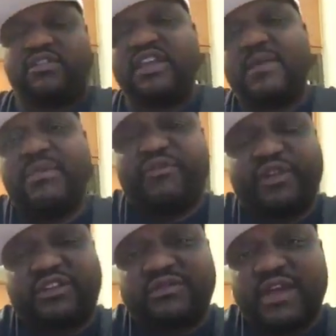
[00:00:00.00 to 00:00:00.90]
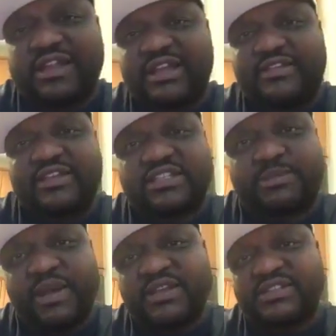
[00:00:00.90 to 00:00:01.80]
DM me for the direct link to the
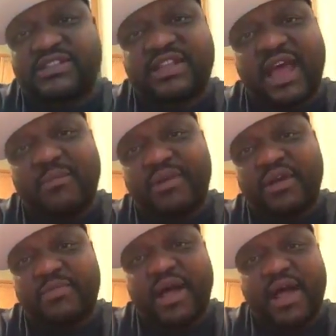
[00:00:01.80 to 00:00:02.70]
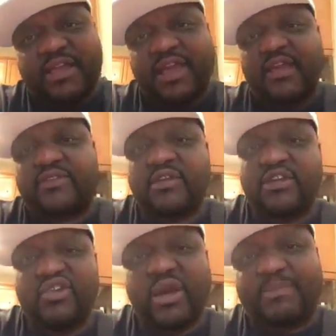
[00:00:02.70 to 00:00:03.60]
Spears and Steinberg podcast.
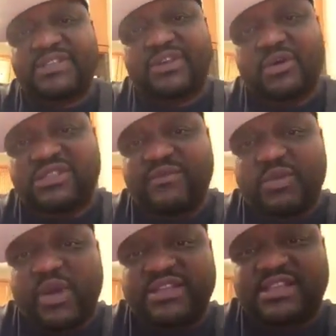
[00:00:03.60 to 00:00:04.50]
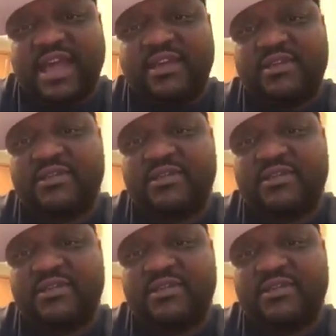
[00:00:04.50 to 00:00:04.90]
New episodes every Wednesday.